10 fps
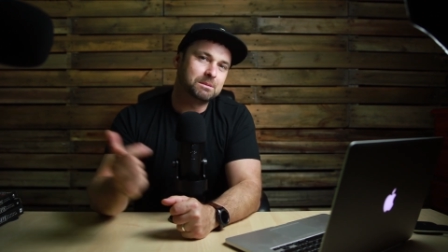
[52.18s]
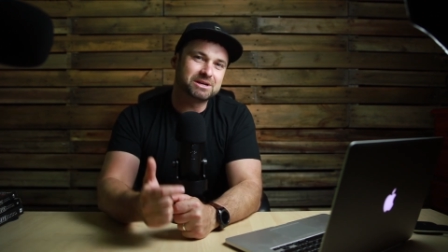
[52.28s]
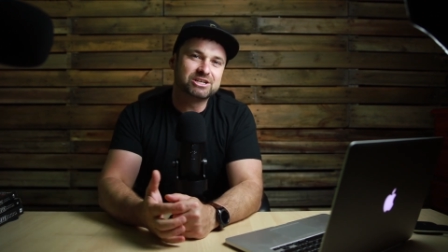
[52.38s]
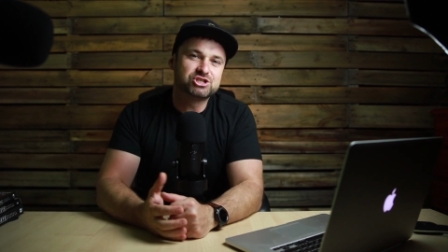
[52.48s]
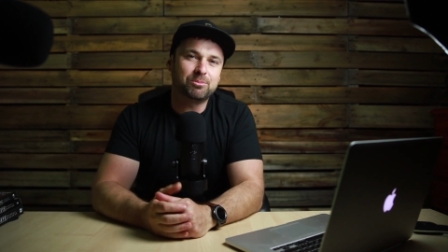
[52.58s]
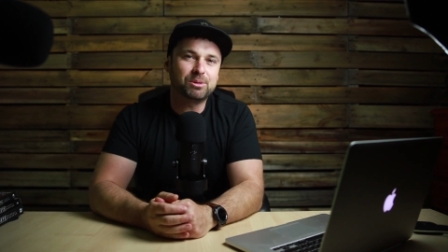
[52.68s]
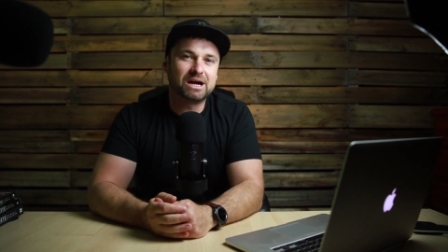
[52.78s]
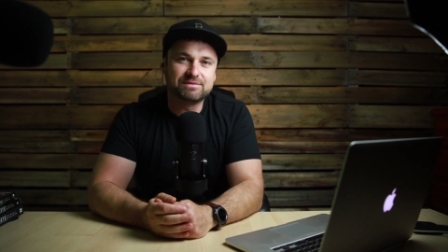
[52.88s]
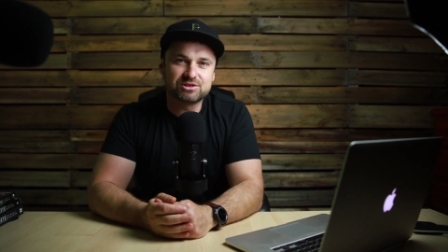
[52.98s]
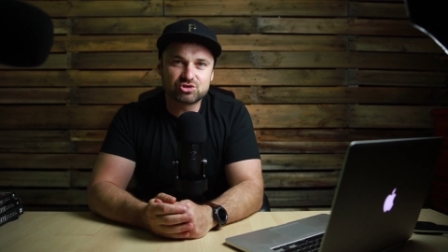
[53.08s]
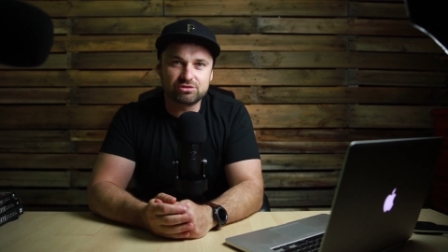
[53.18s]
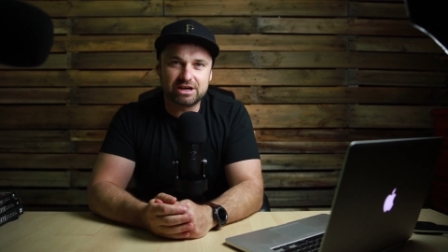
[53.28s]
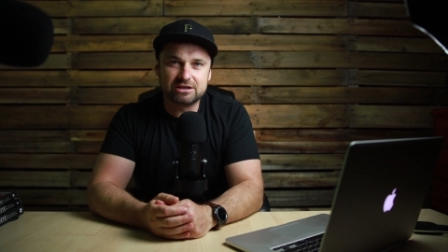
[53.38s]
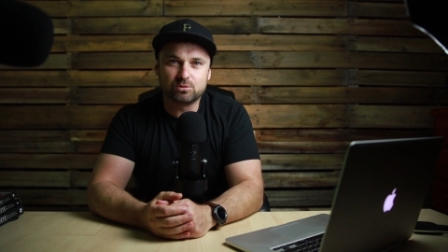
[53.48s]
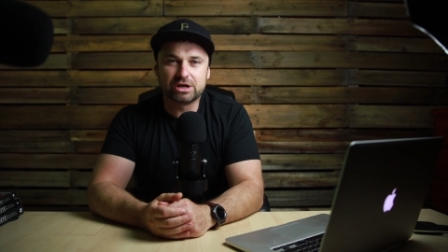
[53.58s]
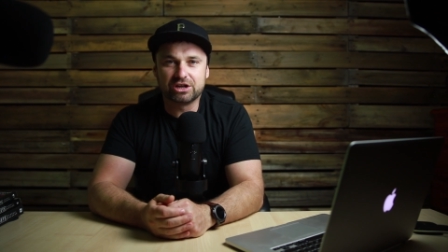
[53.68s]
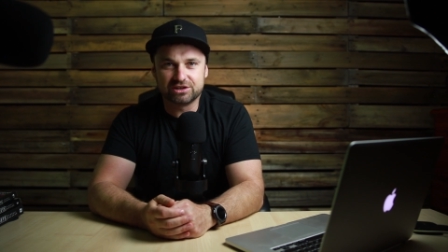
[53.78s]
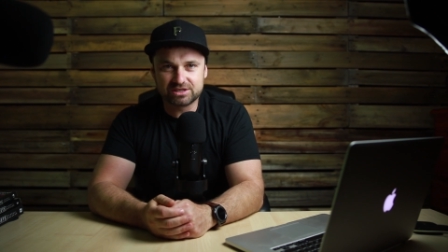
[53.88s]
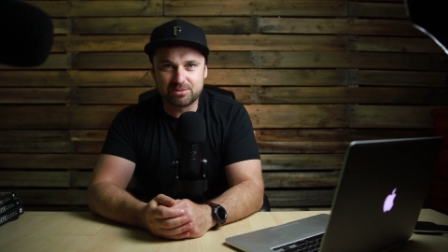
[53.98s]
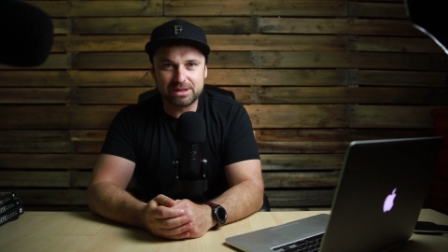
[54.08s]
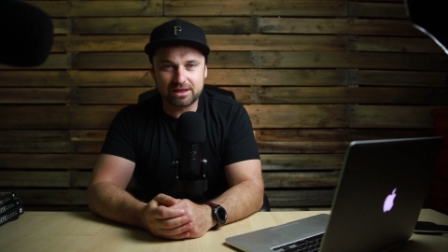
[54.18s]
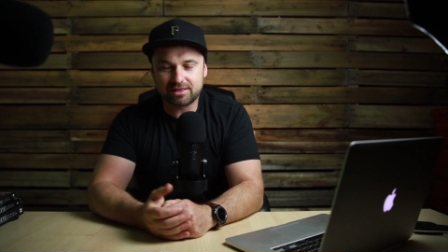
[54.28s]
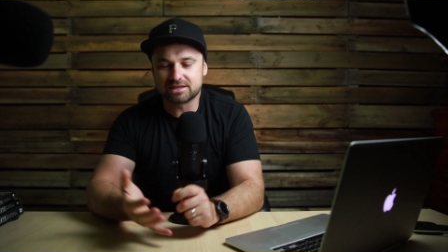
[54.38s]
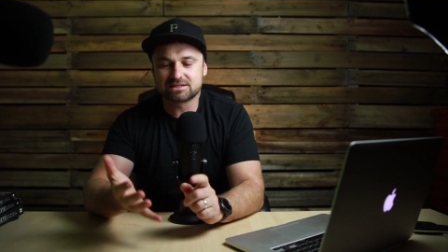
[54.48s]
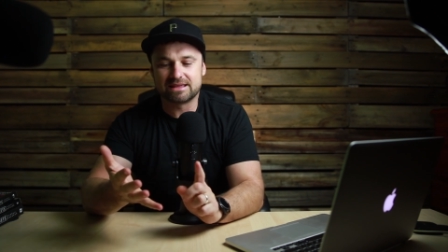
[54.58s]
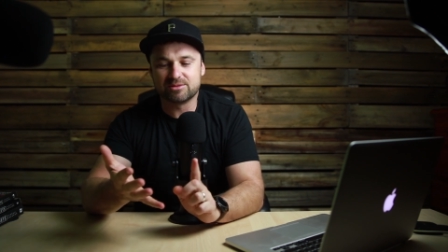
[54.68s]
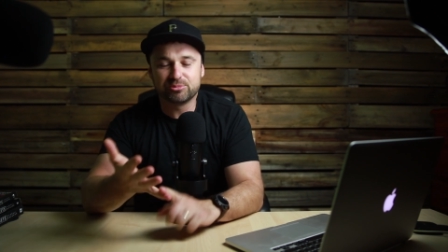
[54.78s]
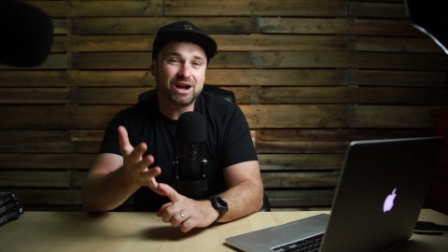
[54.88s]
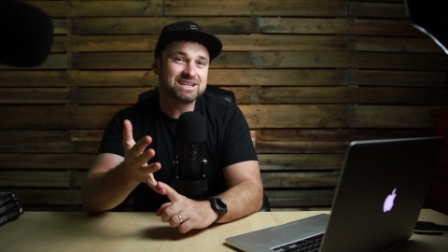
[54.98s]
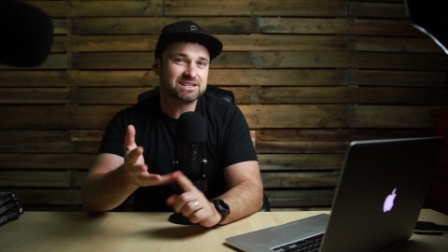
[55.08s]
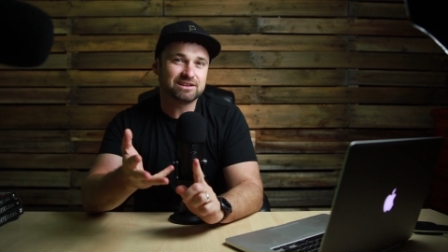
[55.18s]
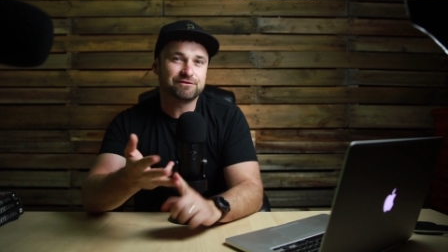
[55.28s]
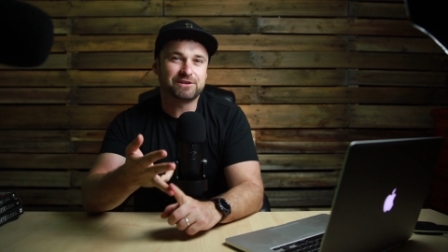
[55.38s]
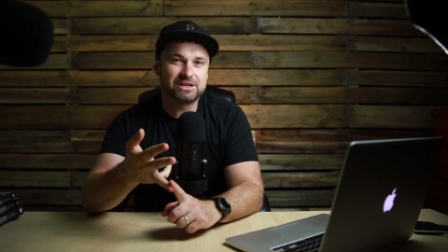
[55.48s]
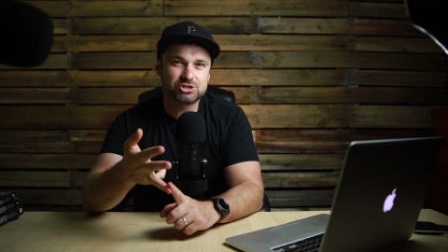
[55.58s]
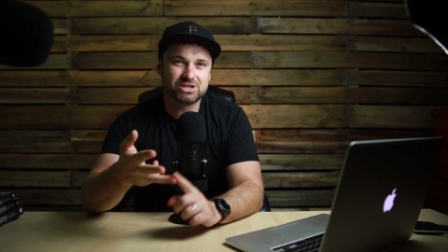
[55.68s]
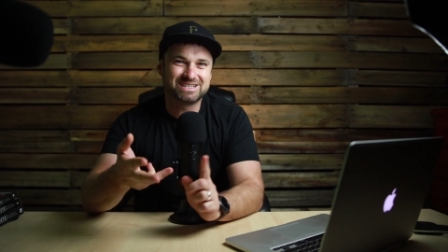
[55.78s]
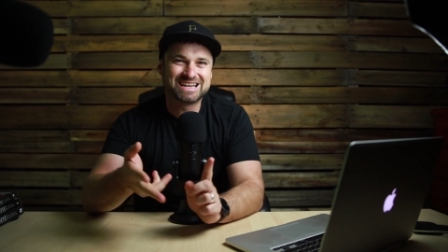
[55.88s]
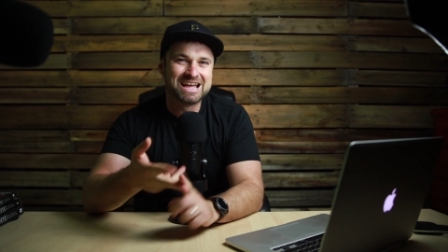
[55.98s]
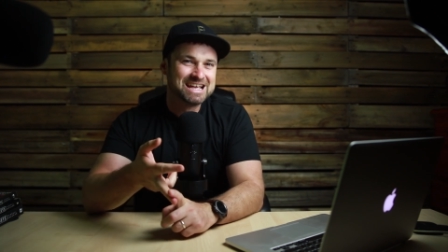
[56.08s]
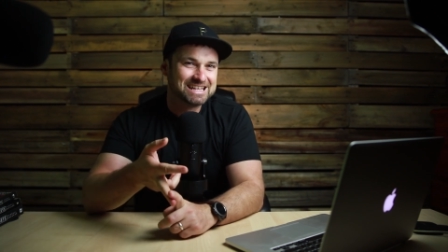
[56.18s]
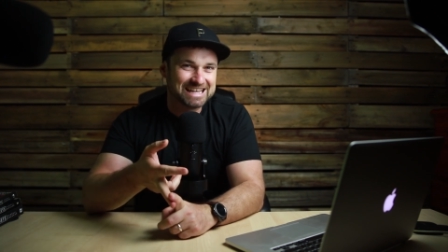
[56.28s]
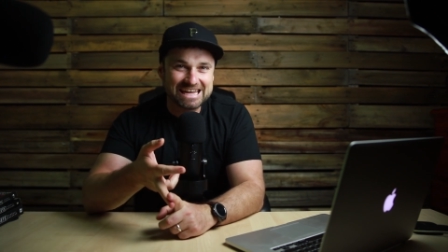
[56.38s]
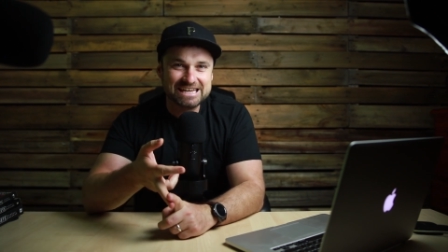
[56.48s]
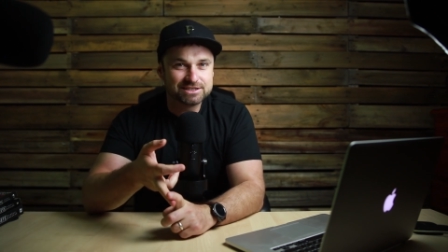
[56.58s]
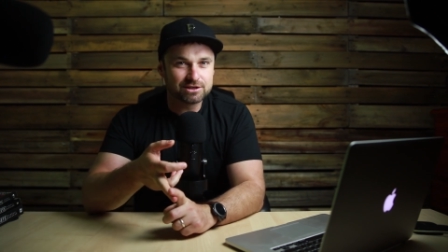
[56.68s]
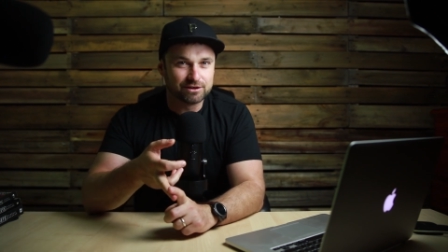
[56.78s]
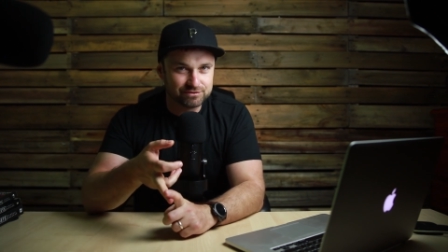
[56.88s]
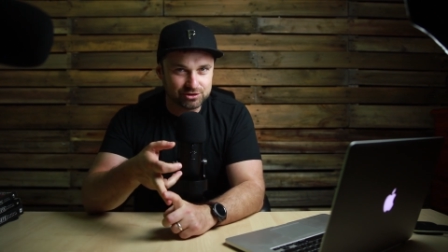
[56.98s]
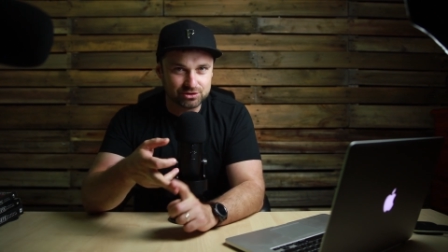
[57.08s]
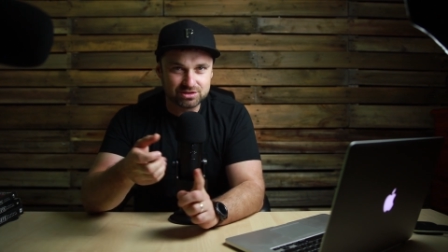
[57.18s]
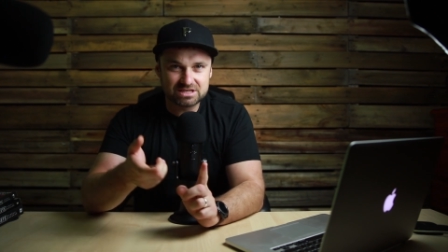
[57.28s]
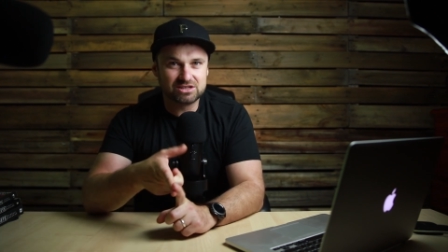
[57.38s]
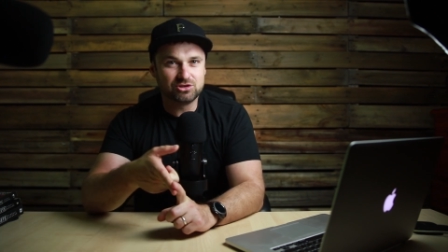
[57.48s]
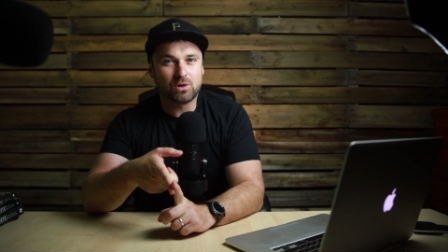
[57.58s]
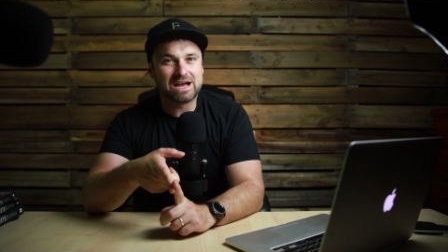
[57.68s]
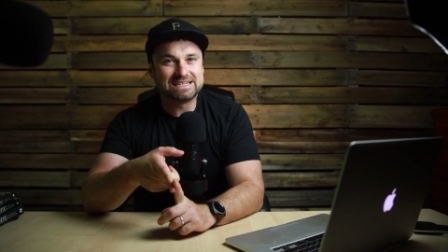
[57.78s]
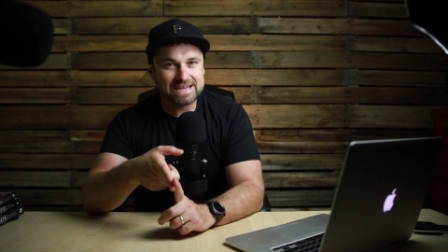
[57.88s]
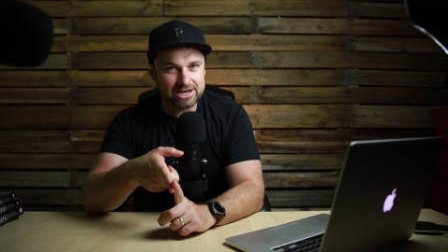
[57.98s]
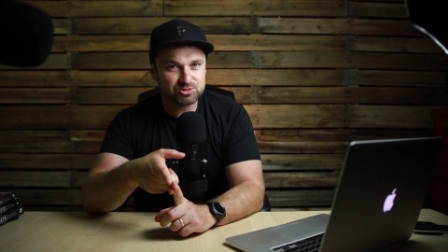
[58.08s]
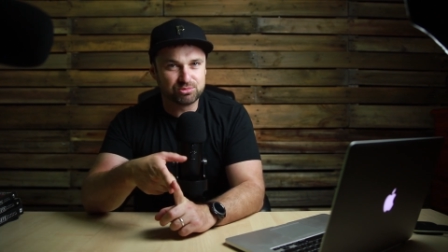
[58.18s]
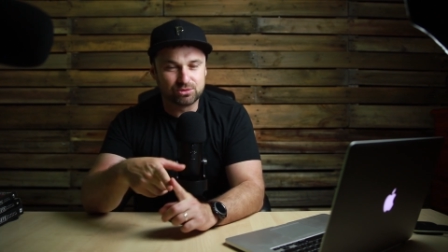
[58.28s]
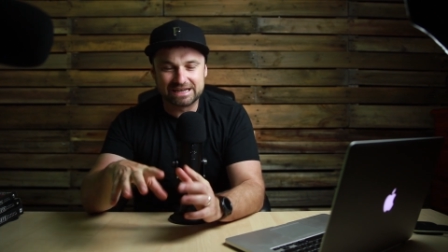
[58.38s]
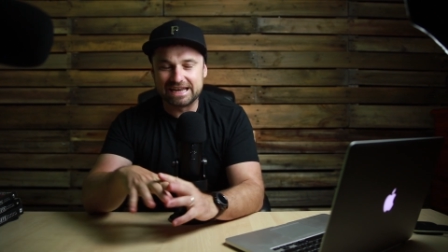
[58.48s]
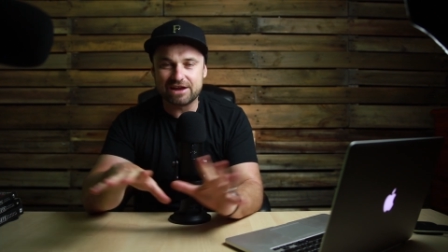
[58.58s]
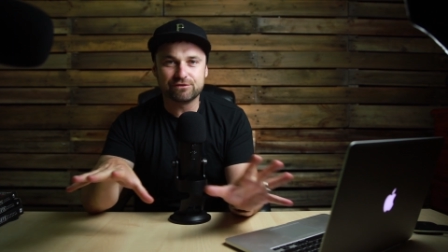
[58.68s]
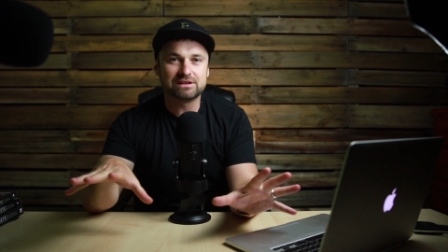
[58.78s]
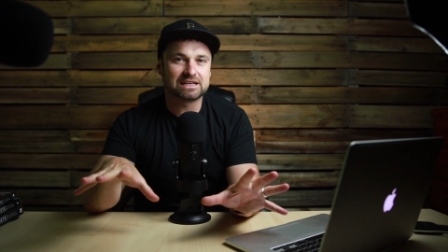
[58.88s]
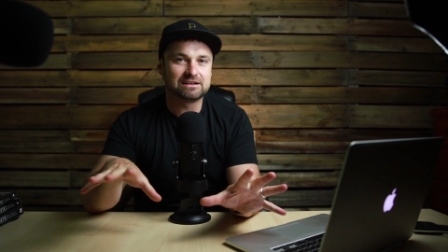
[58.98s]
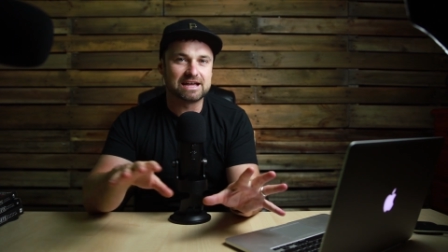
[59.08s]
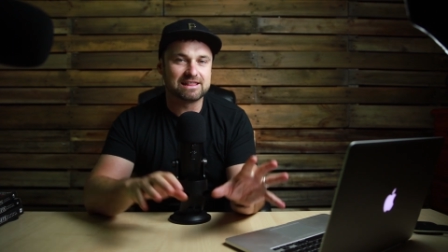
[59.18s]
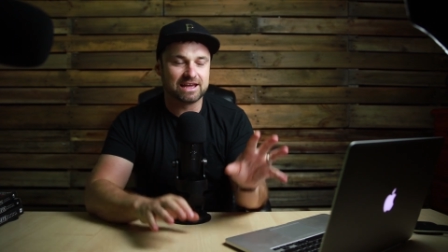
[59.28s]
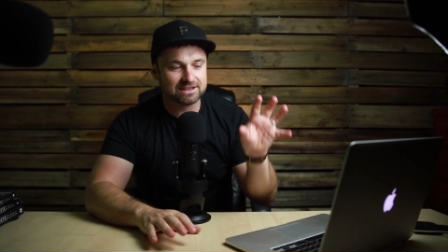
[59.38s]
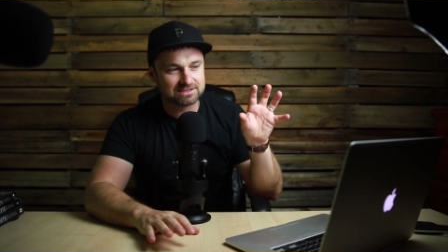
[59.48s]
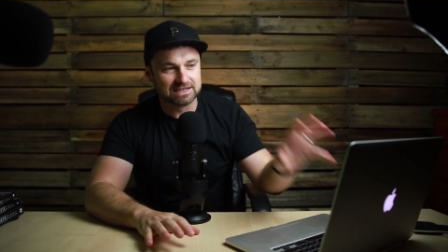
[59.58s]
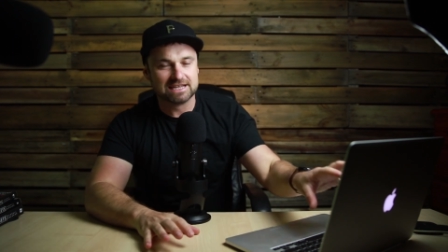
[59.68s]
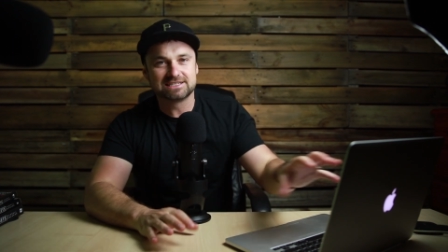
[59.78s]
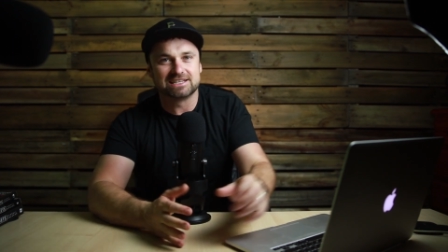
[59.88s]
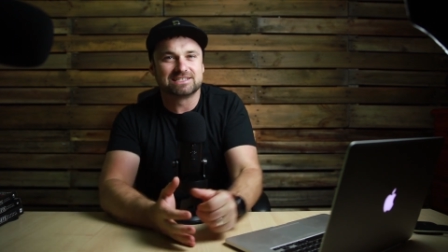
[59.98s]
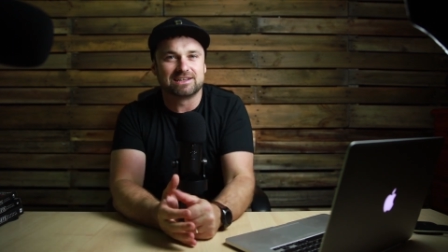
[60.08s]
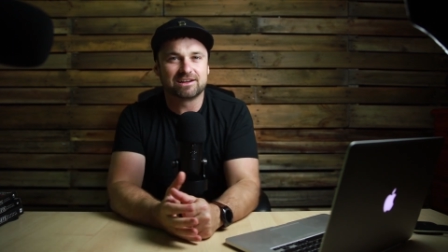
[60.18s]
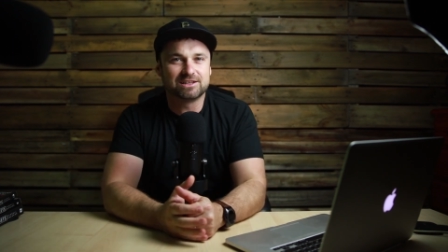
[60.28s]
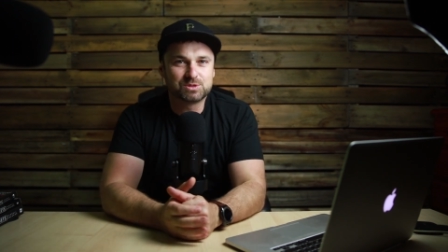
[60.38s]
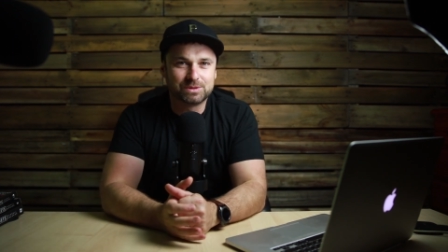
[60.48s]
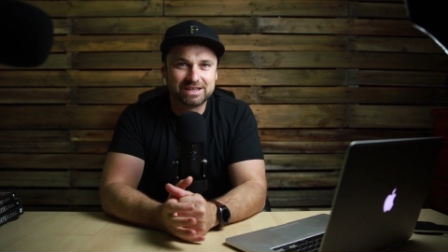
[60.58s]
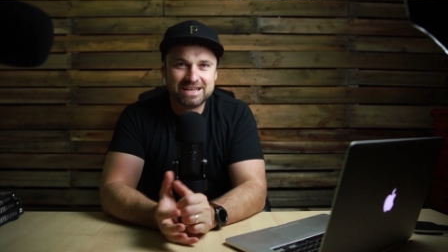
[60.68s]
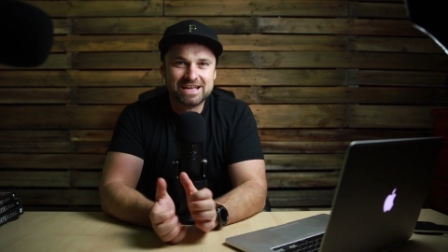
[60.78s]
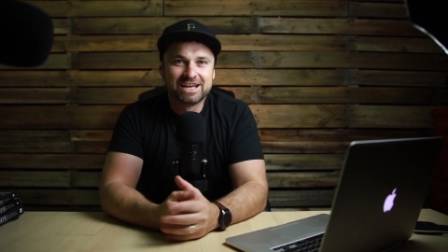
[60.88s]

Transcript: I'm going to jump behind the screen. We're going to compare things like the pricing, features, the ease of use, the UI dashboard, and everything like that. So let's get stuck into it.